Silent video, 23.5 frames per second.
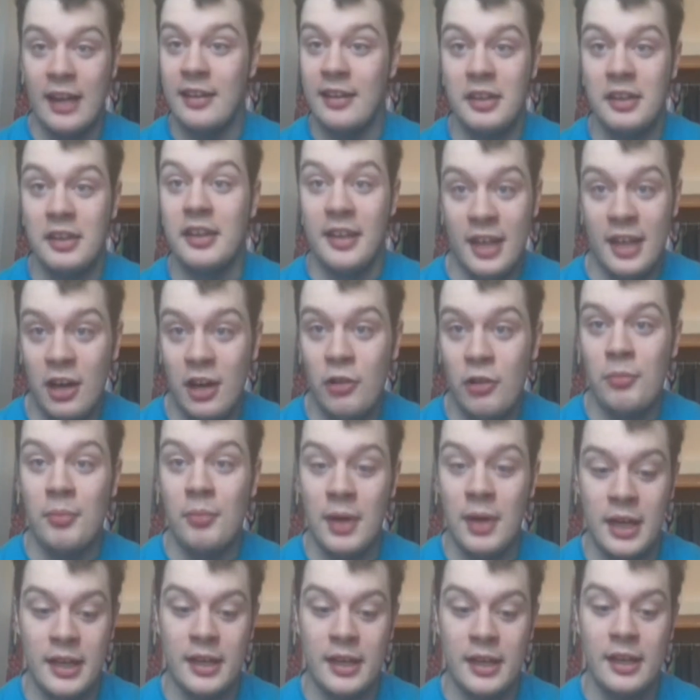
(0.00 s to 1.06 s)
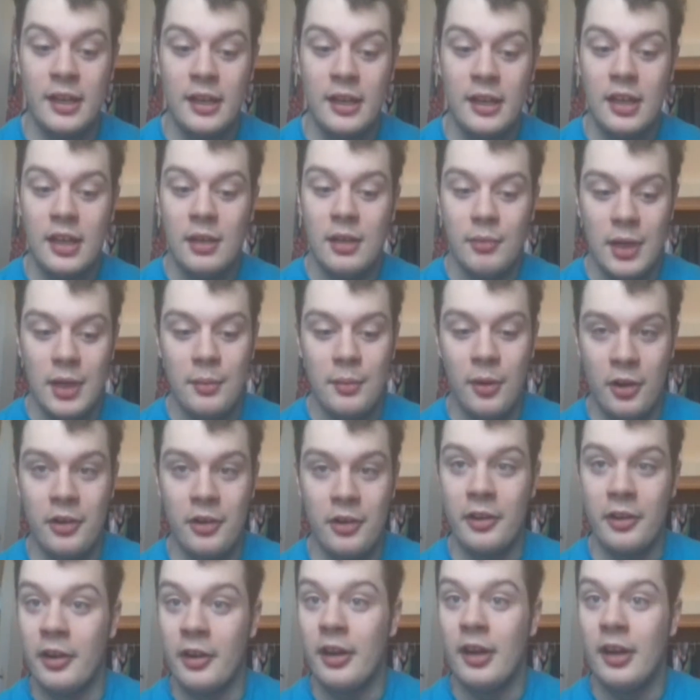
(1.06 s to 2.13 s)
didn't get out my
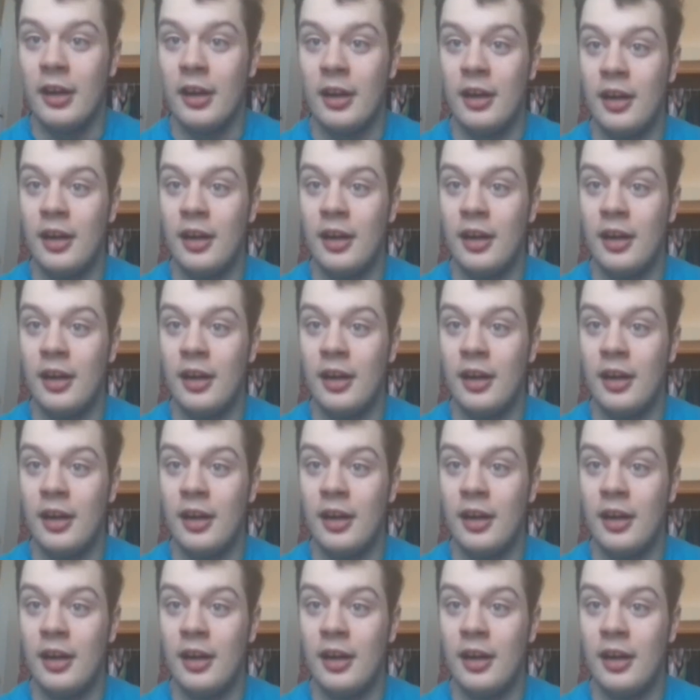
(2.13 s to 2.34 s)
partner